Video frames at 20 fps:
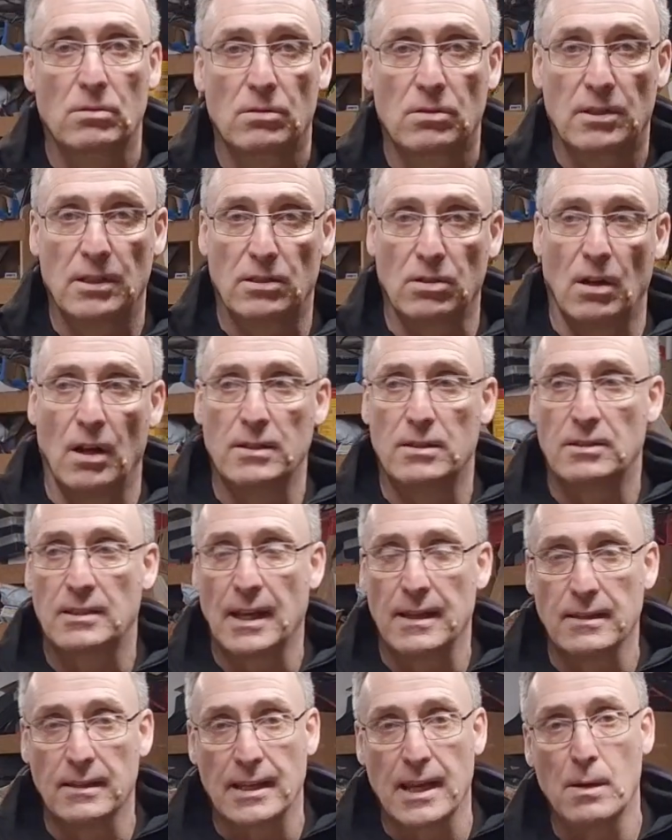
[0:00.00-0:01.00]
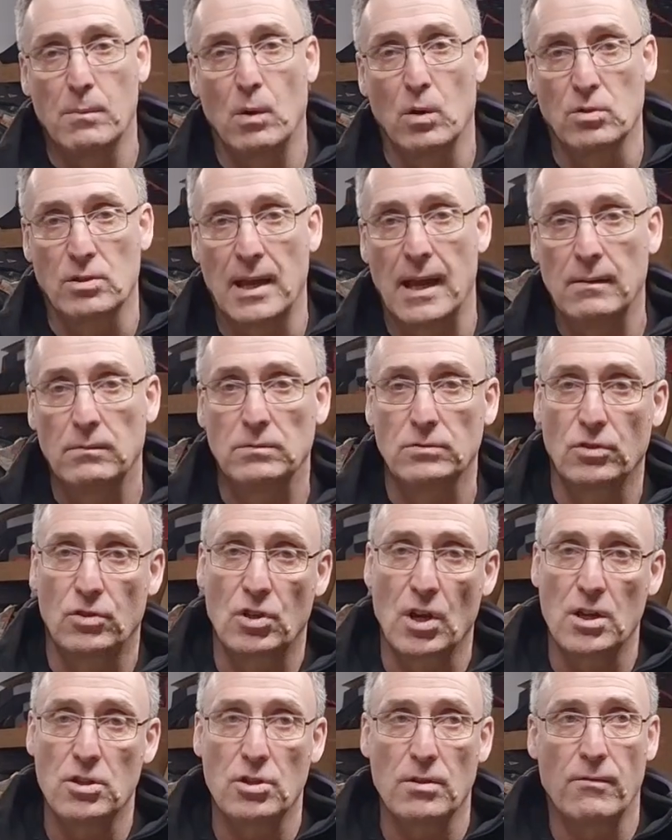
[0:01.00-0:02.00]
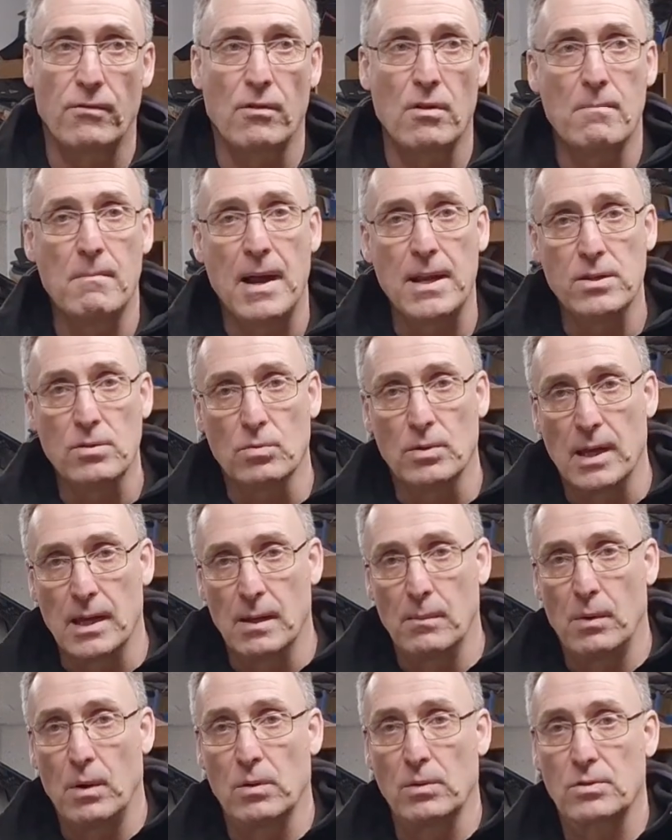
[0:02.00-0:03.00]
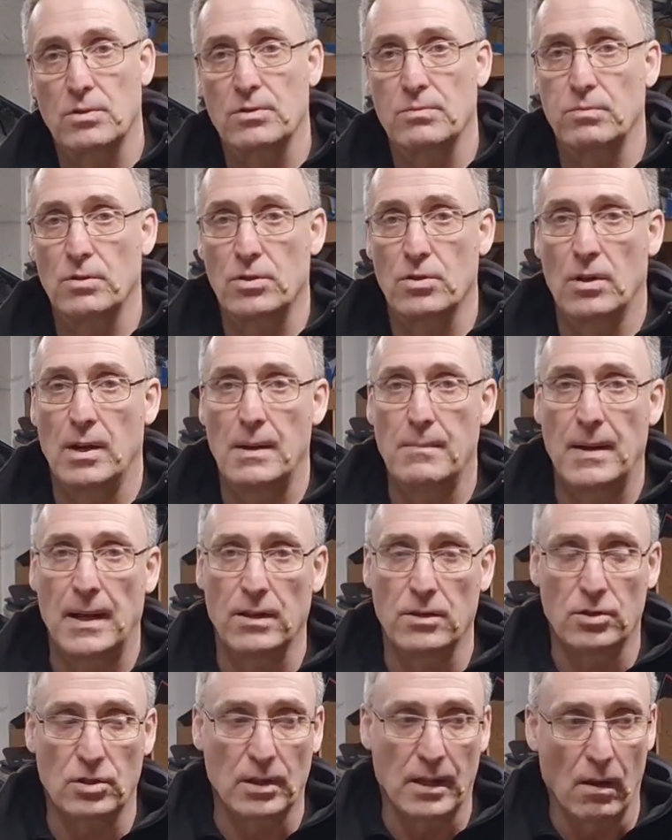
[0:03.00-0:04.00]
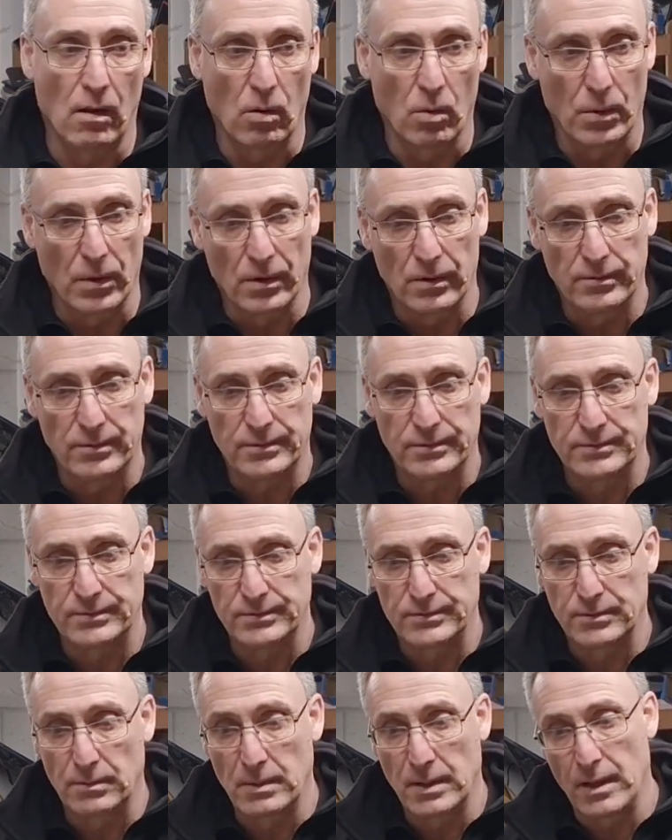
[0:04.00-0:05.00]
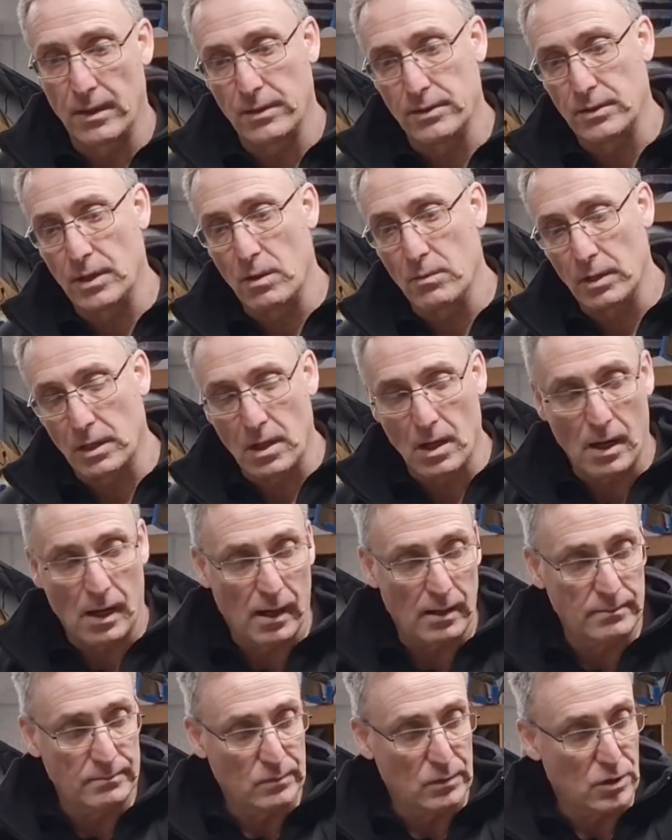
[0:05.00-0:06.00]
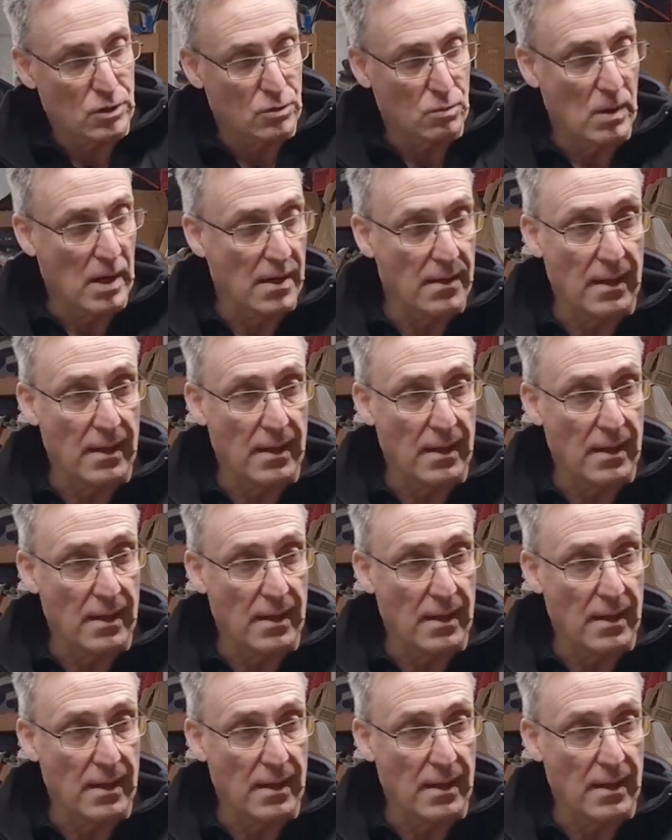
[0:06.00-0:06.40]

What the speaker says: Decided to take the gearbox out, change it for a manual gearbox, which I managed to get hold of from another donor car, which